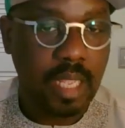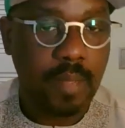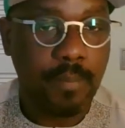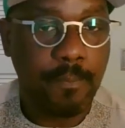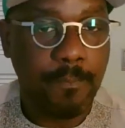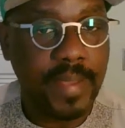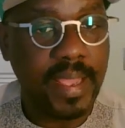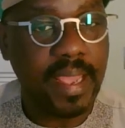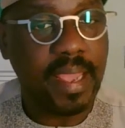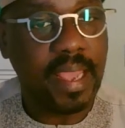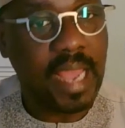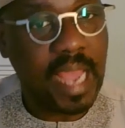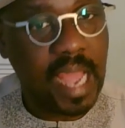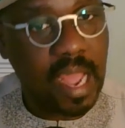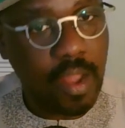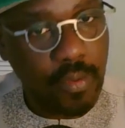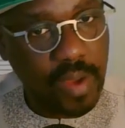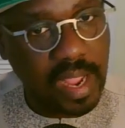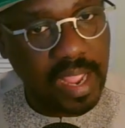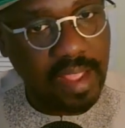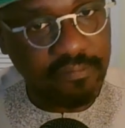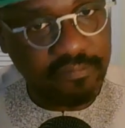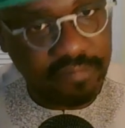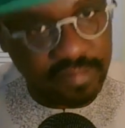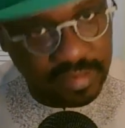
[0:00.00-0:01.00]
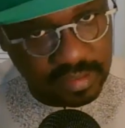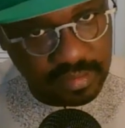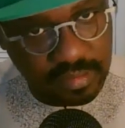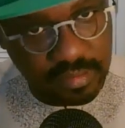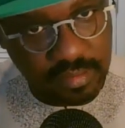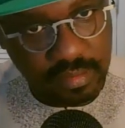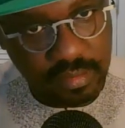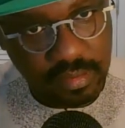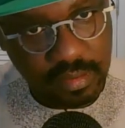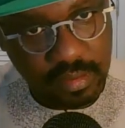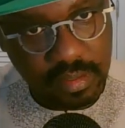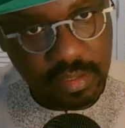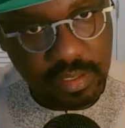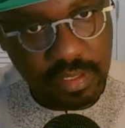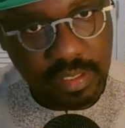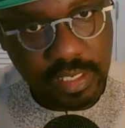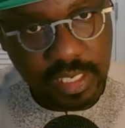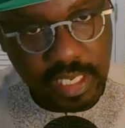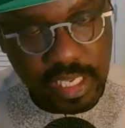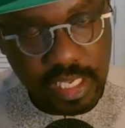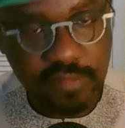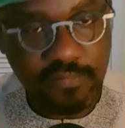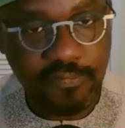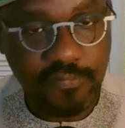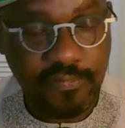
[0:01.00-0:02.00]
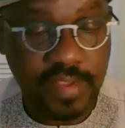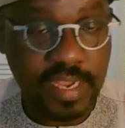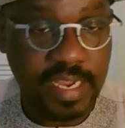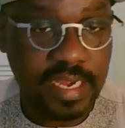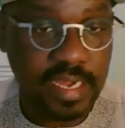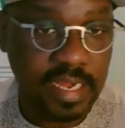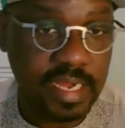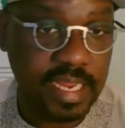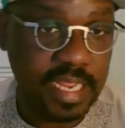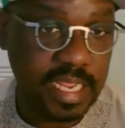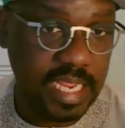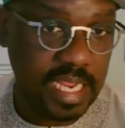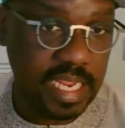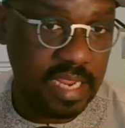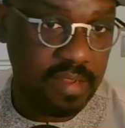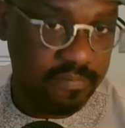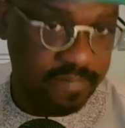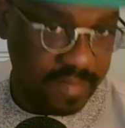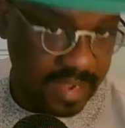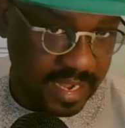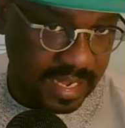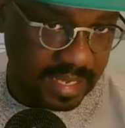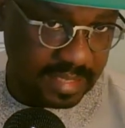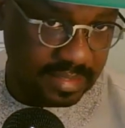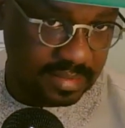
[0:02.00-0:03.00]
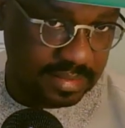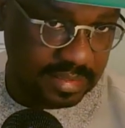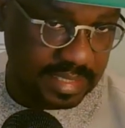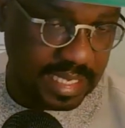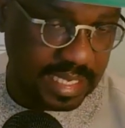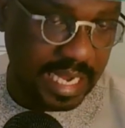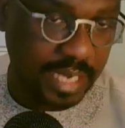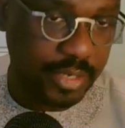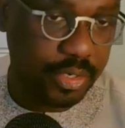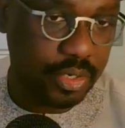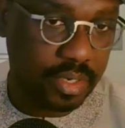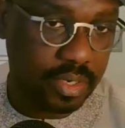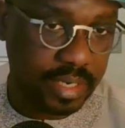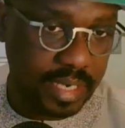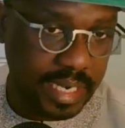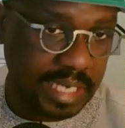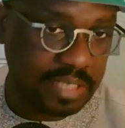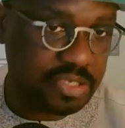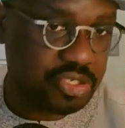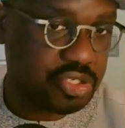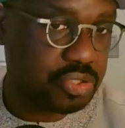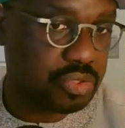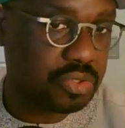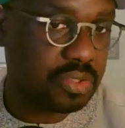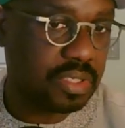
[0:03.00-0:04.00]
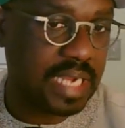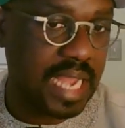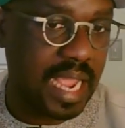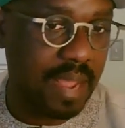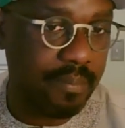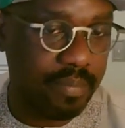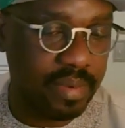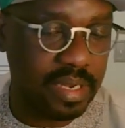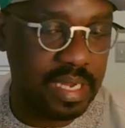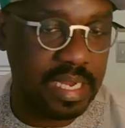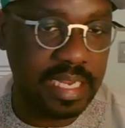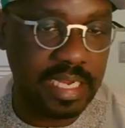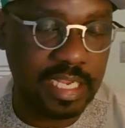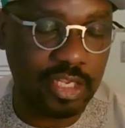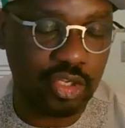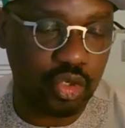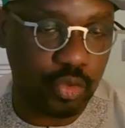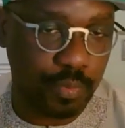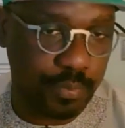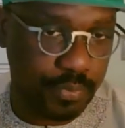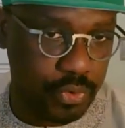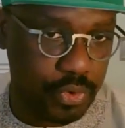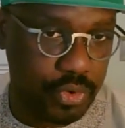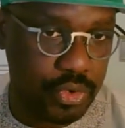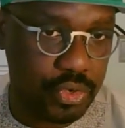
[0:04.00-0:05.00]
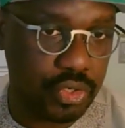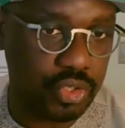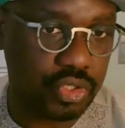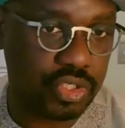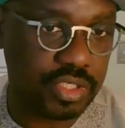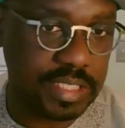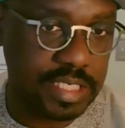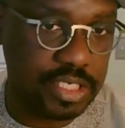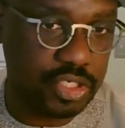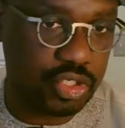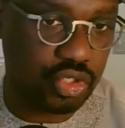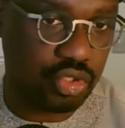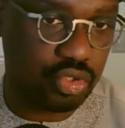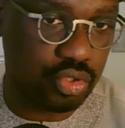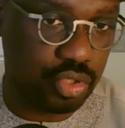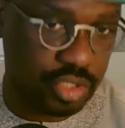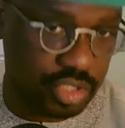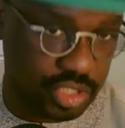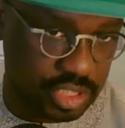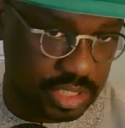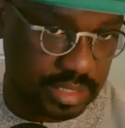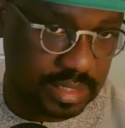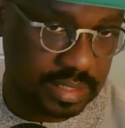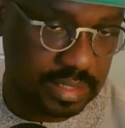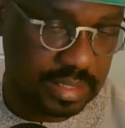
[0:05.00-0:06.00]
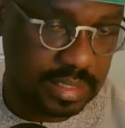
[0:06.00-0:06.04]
But however, if in the event that your natural ability to produce estrogen